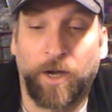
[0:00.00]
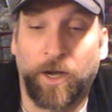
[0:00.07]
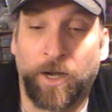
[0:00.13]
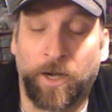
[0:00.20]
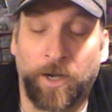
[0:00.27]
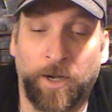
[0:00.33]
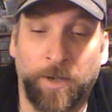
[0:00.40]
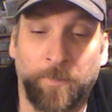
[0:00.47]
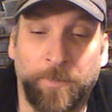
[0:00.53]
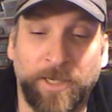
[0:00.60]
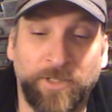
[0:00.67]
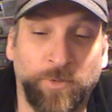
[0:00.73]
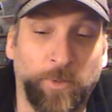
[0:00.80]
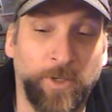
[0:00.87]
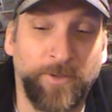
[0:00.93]
My
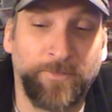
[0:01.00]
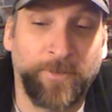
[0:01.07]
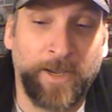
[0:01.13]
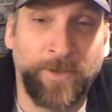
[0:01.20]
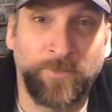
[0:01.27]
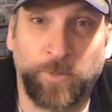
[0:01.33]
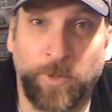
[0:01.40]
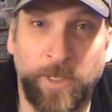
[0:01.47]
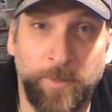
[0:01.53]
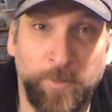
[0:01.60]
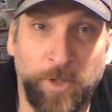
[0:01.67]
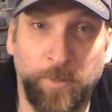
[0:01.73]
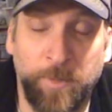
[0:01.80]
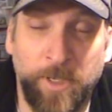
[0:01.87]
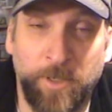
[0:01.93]

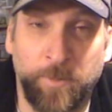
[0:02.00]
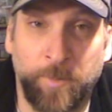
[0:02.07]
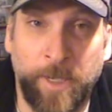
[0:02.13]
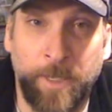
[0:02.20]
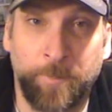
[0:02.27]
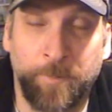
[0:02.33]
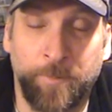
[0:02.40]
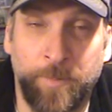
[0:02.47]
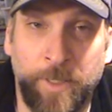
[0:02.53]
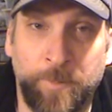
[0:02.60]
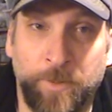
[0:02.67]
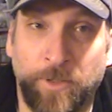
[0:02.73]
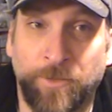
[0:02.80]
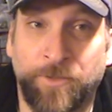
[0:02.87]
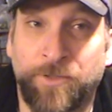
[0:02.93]
28mm
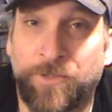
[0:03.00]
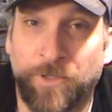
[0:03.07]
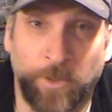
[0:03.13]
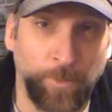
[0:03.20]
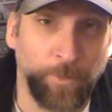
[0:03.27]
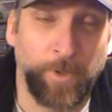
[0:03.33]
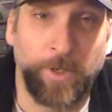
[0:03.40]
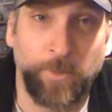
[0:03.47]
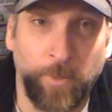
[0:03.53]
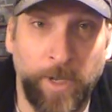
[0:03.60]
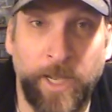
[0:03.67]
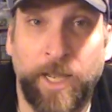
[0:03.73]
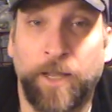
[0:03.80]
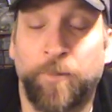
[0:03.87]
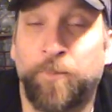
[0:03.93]
people, don't run
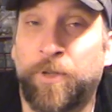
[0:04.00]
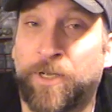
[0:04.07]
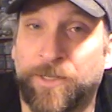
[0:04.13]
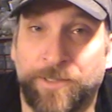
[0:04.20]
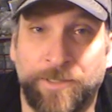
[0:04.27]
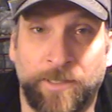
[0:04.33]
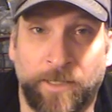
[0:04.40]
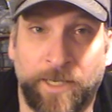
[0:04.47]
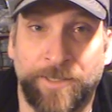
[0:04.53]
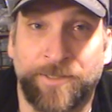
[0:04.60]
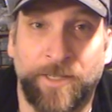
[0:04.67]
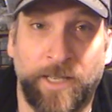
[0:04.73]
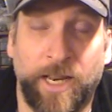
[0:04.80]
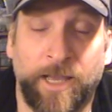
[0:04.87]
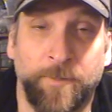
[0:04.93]
away, because like I
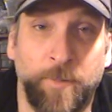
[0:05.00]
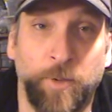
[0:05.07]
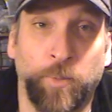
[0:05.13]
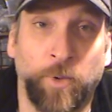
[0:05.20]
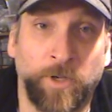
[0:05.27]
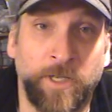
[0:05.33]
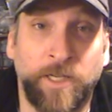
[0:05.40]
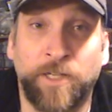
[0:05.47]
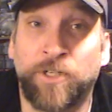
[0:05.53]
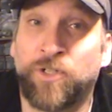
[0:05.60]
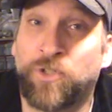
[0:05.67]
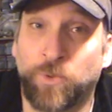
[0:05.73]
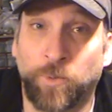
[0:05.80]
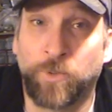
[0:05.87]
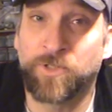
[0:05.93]
said, I'm going to be working in
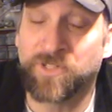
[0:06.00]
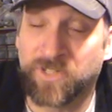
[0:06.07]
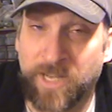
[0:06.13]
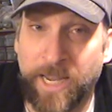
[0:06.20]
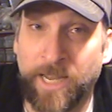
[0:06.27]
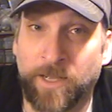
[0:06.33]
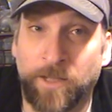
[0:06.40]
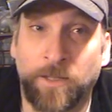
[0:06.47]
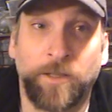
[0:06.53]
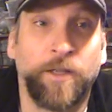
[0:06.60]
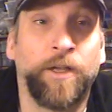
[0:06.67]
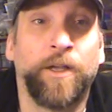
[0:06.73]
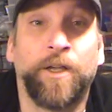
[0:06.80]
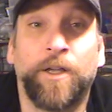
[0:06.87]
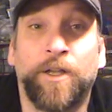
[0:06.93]
dual scale.
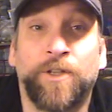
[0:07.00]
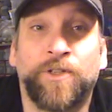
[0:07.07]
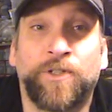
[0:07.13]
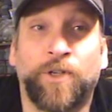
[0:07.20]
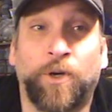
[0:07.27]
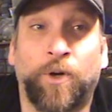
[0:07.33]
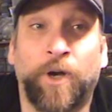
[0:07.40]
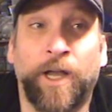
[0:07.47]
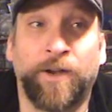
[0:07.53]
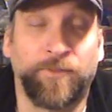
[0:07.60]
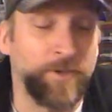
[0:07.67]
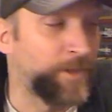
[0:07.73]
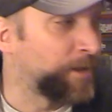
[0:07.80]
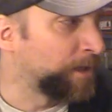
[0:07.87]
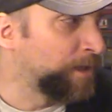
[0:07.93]
So
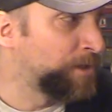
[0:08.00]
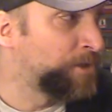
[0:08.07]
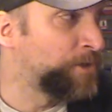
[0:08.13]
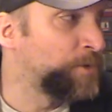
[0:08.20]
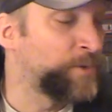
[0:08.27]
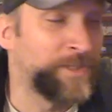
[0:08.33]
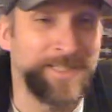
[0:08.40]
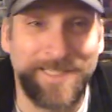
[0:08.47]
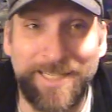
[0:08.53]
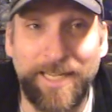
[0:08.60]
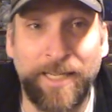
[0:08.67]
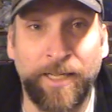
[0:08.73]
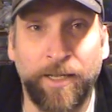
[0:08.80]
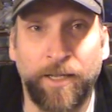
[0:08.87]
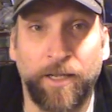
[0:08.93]
everything that you
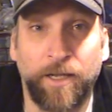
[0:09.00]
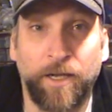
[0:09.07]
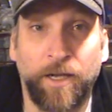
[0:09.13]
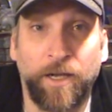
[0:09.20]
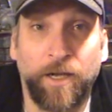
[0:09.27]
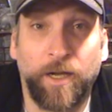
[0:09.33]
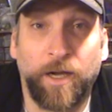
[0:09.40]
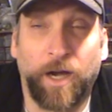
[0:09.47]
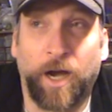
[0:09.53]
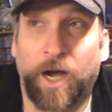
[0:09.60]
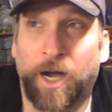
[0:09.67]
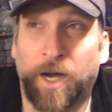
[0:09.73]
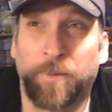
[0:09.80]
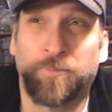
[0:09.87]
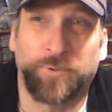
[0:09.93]
see
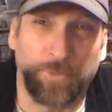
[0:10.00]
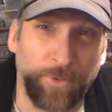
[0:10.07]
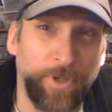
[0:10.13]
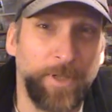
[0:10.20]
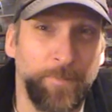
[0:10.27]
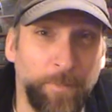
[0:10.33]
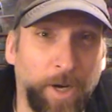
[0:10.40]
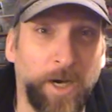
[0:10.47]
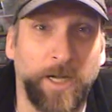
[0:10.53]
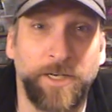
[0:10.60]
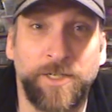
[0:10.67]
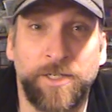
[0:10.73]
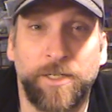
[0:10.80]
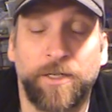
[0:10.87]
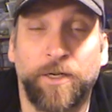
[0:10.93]
pretty
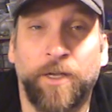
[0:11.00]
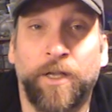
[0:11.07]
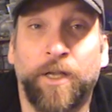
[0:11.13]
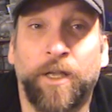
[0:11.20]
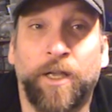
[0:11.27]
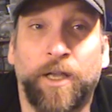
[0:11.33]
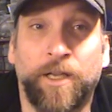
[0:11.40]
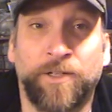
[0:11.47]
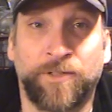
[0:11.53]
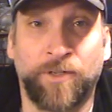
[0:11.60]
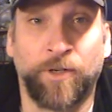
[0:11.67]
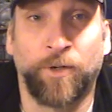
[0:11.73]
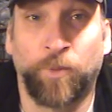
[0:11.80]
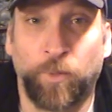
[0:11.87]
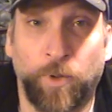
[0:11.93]
much is
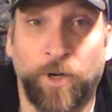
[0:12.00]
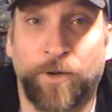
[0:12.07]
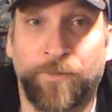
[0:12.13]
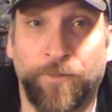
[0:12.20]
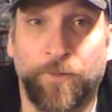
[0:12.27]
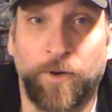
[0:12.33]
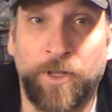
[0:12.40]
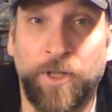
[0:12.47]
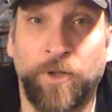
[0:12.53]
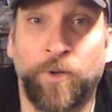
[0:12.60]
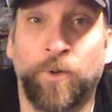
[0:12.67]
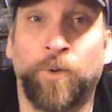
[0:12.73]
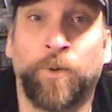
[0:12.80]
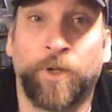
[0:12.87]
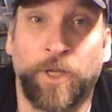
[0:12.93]
going to work for
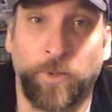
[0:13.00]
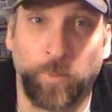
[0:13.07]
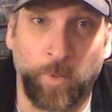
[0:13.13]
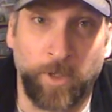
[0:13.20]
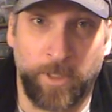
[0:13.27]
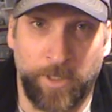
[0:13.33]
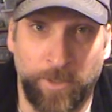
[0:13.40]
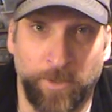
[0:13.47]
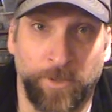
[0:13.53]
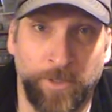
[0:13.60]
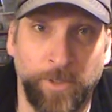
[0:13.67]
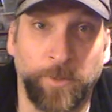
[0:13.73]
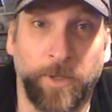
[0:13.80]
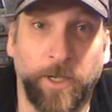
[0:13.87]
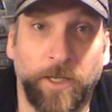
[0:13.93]
you in what you're
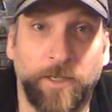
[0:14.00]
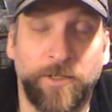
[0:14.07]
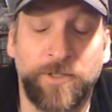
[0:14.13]
doing.